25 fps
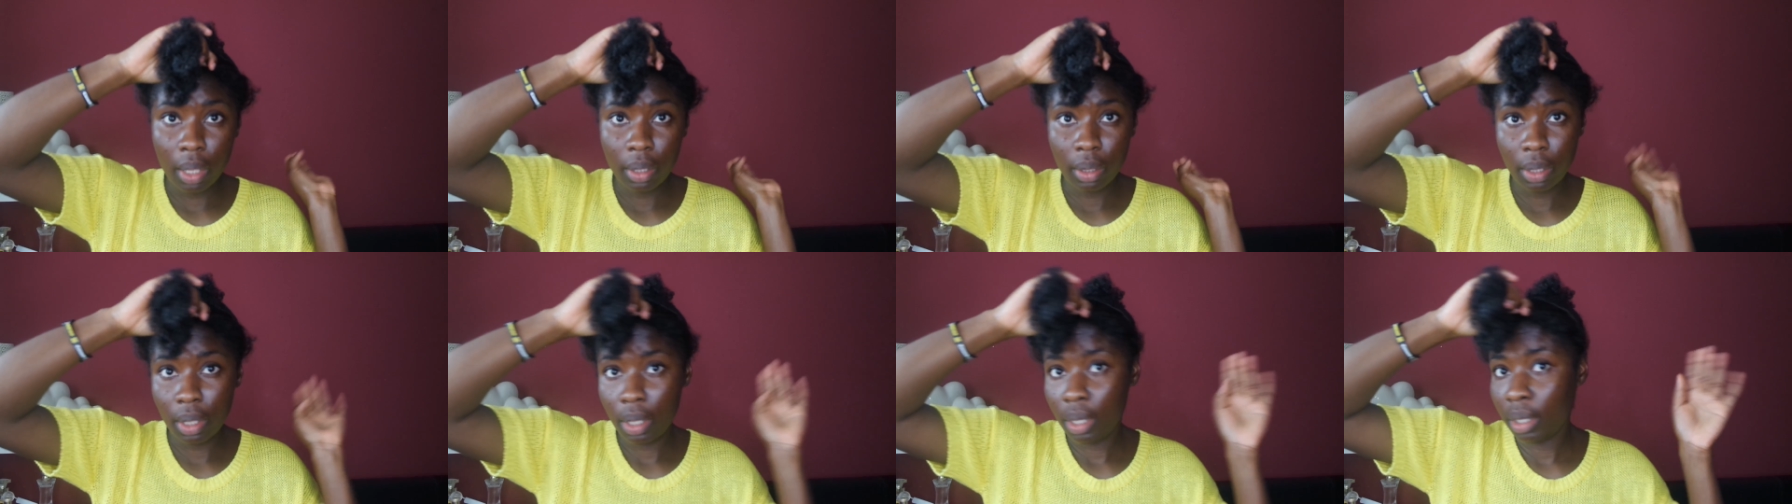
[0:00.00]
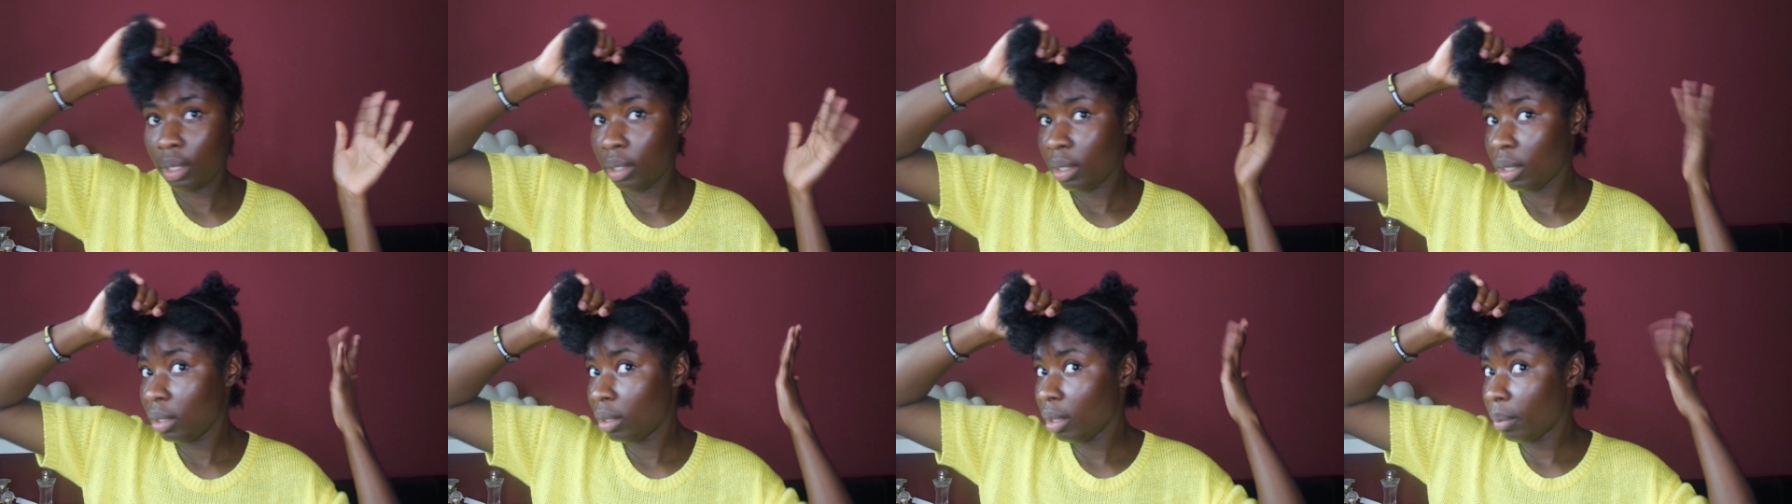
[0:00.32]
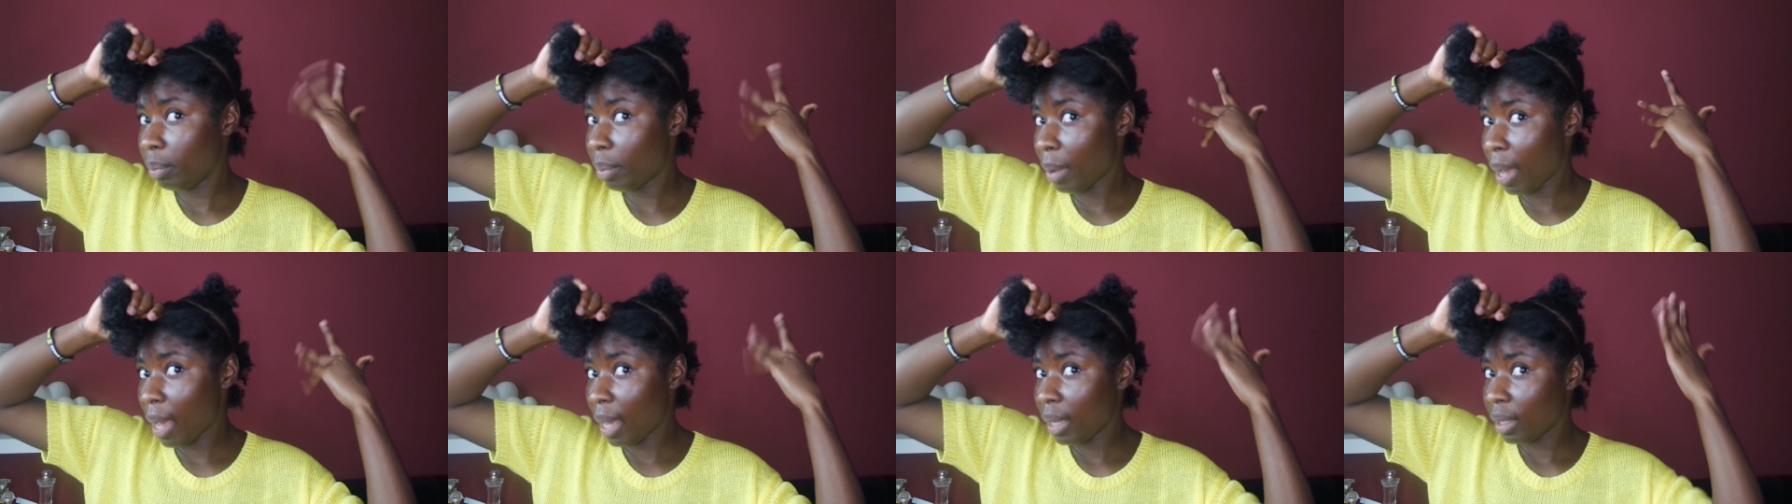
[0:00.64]
and then
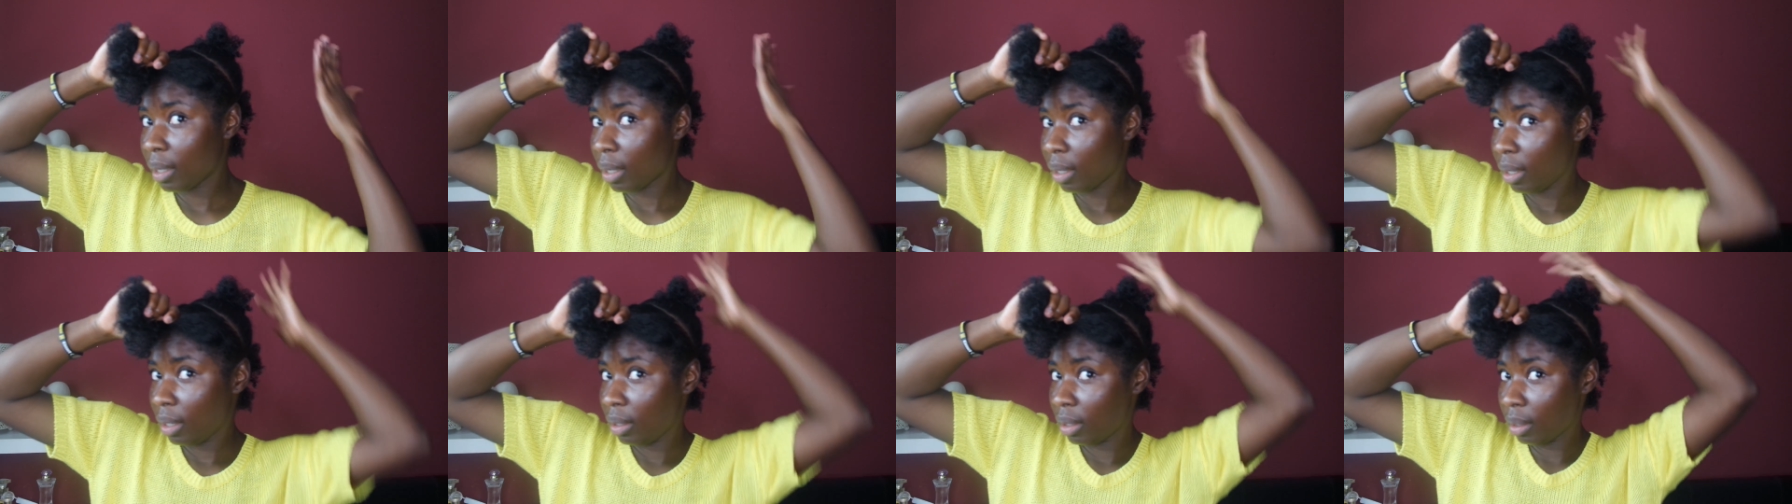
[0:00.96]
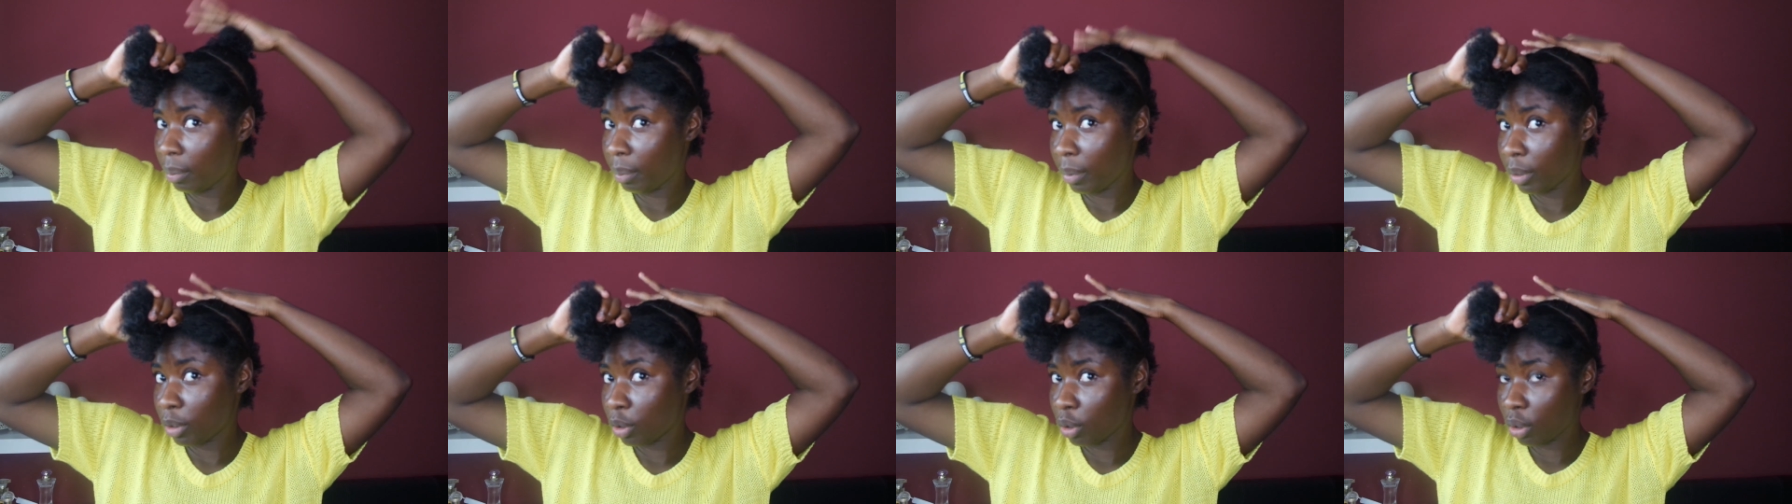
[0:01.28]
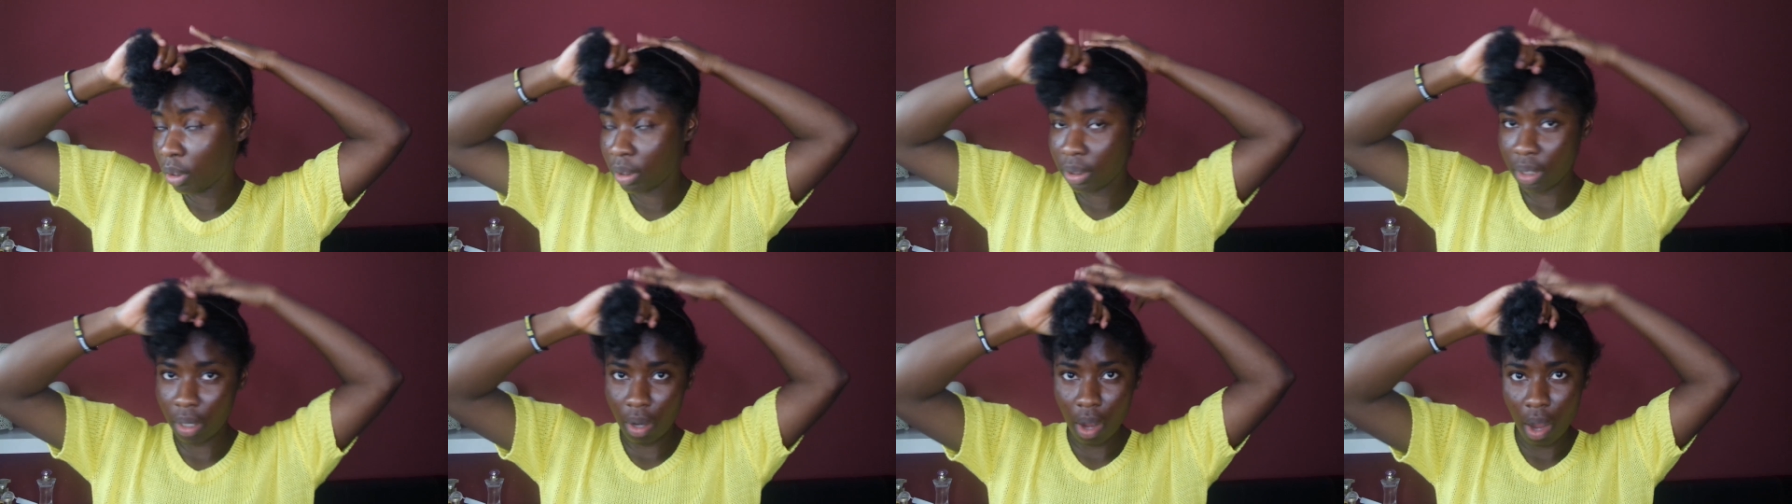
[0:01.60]
the back in the middle,
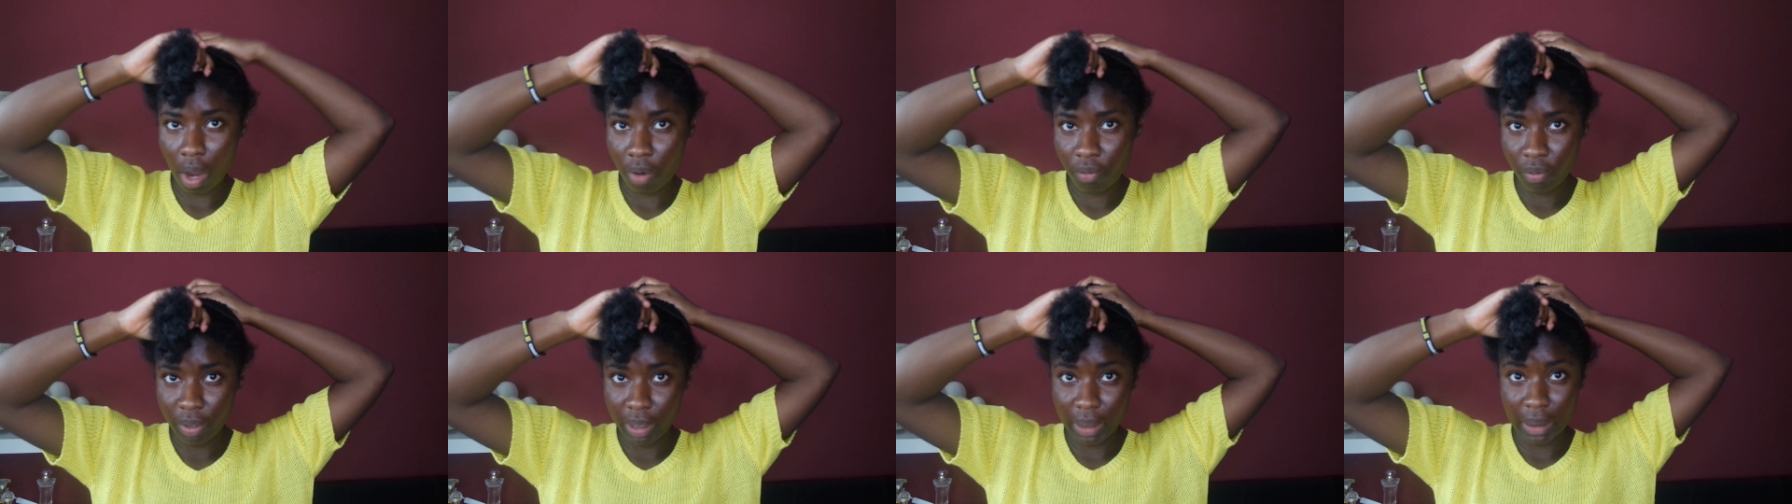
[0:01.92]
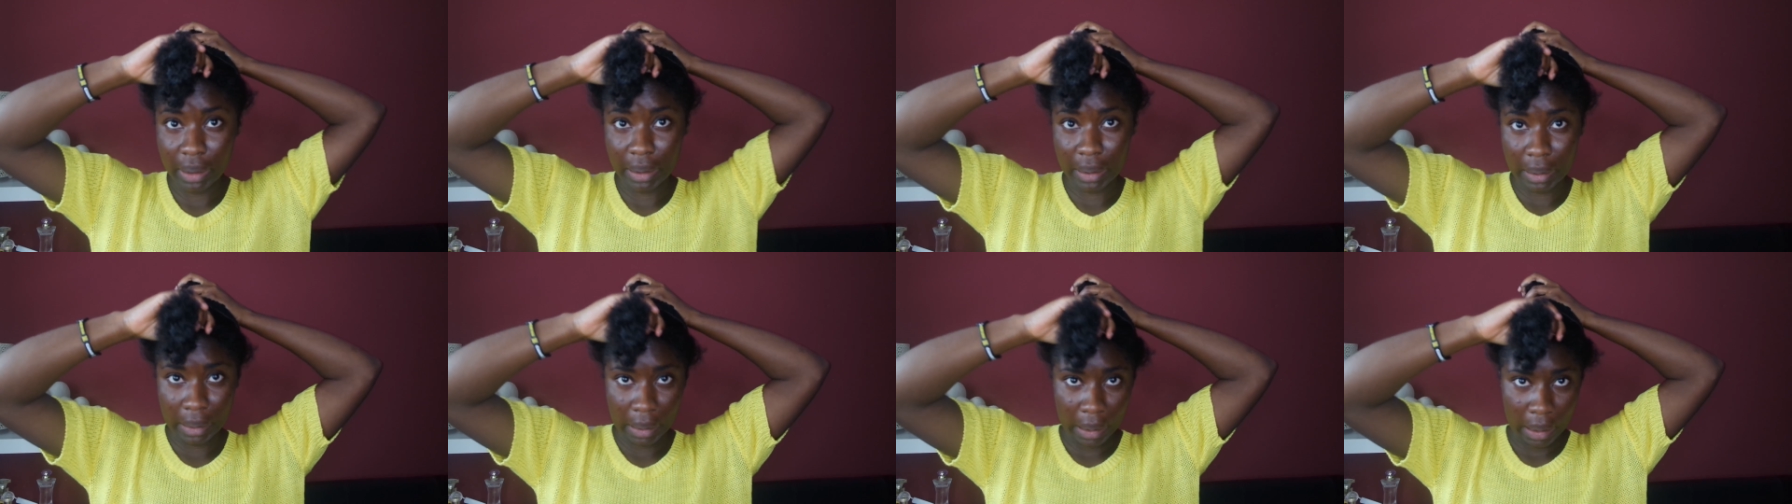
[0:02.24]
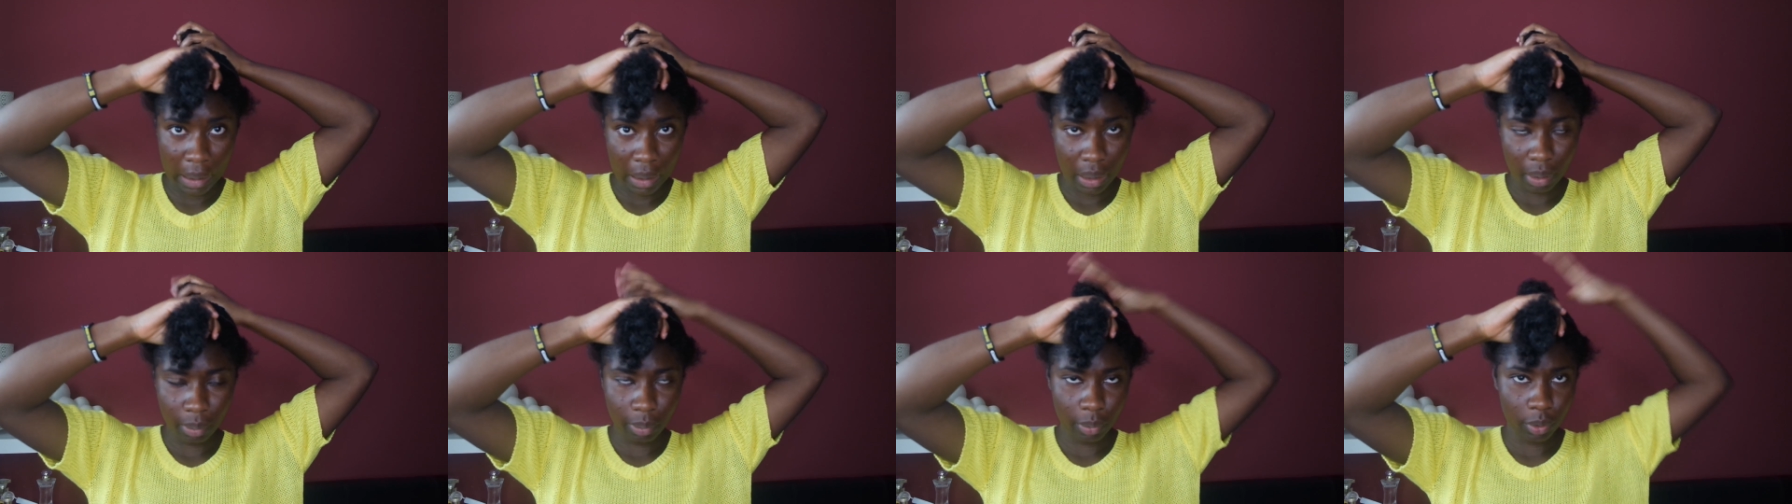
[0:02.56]
because I can't really
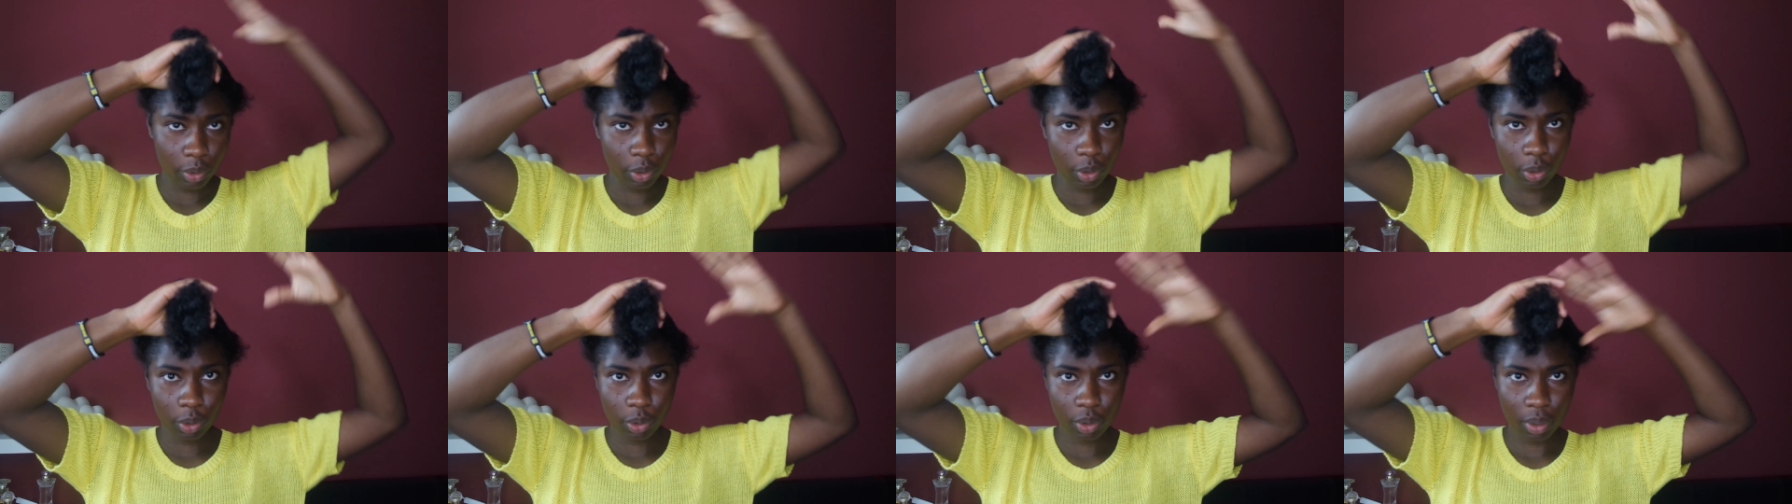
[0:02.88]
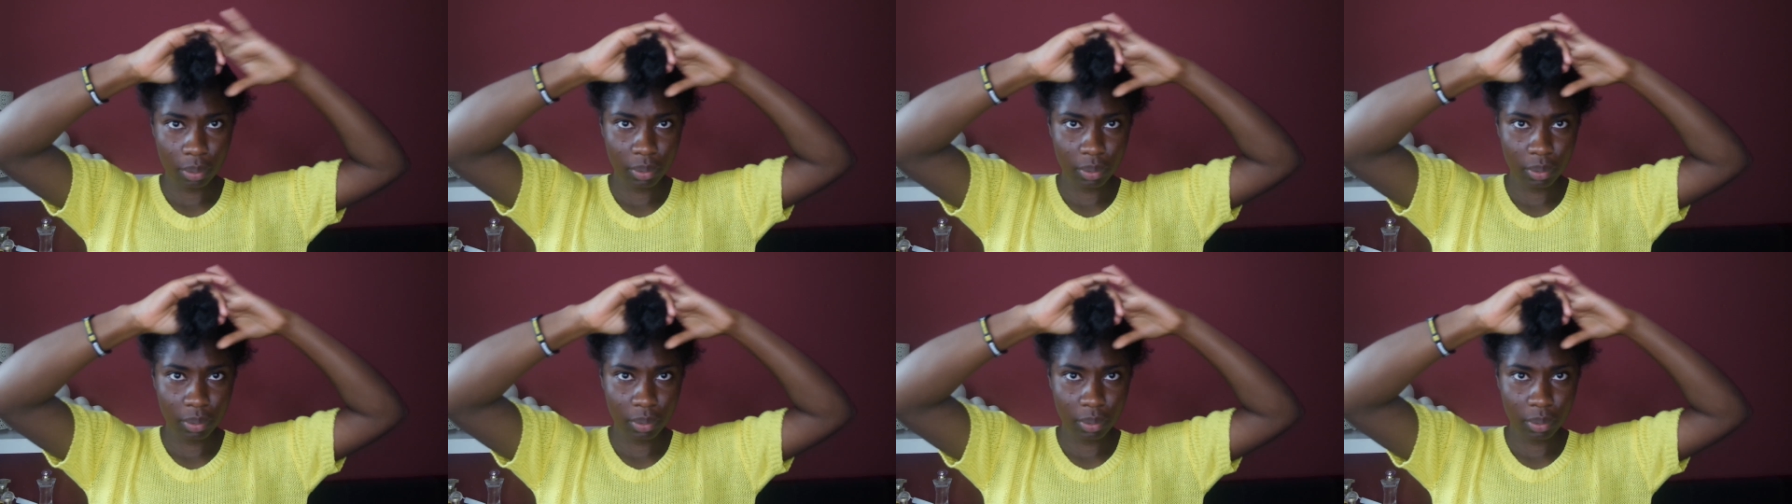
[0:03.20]
see the middle,